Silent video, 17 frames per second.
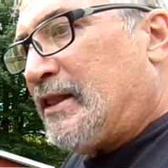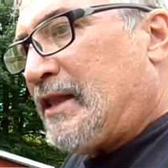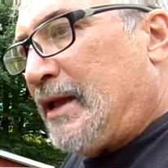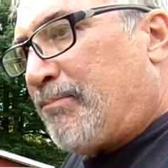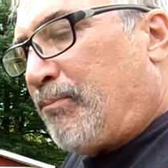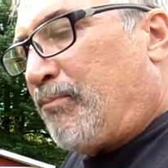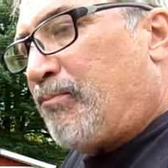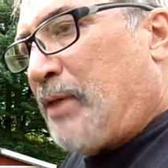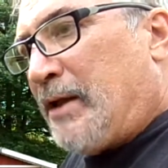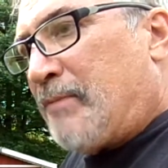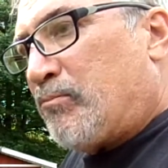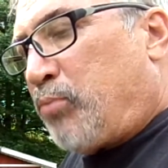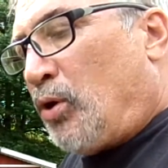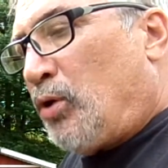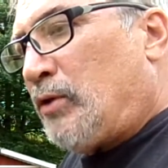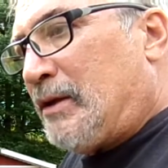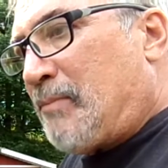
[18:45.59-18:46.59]
that
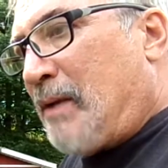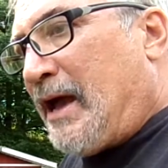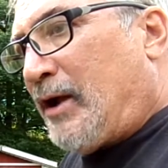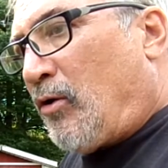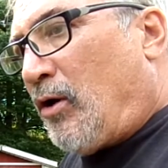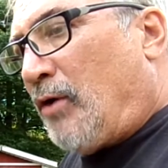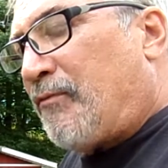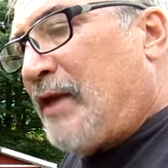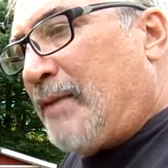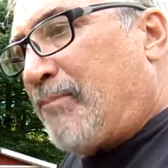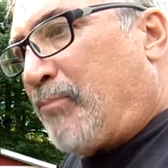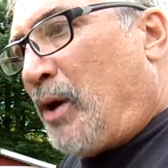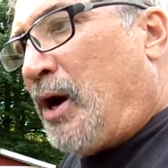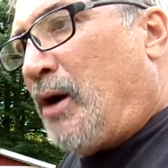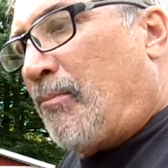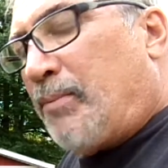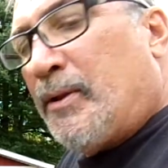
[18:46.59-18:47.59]
pulley back off that
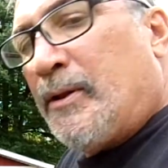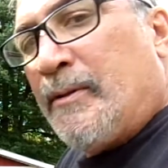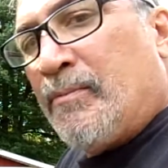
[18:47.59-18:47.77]
pump.